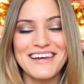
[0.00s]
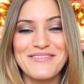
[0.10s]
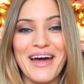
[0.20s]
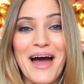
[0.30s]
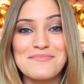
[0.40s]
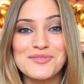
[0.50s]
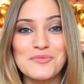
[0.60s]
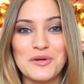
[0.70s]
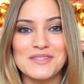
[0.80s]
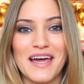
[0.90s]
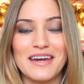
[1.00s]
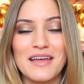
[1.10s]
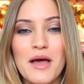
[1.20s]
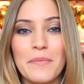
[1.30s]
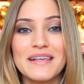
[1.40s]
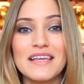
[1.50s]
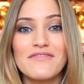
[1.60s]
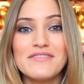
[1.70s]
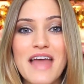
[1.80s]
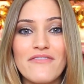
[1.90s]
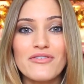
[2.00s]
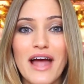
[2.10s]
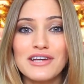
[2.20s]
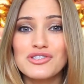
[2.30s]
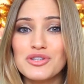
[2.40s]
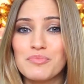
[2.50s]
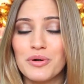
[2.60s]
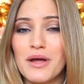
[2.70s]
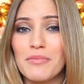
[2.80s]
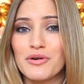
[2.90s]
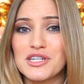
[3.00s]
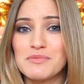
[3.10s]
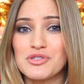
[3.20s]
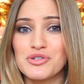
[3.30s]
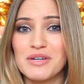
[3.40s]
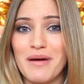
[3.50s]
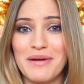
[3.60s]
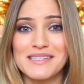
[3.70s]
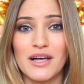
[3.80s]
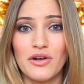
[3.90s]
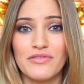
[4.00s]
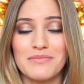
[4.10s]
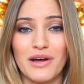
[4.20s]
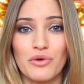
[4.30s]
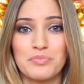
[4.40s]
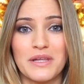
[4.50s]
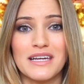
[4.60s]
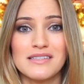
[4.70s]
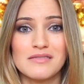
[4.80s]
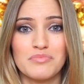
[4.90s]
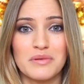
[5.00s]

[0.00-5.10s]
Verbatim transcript: Anyway, I'm super excited because I've never actually put up a Christmas tree by myself in my own place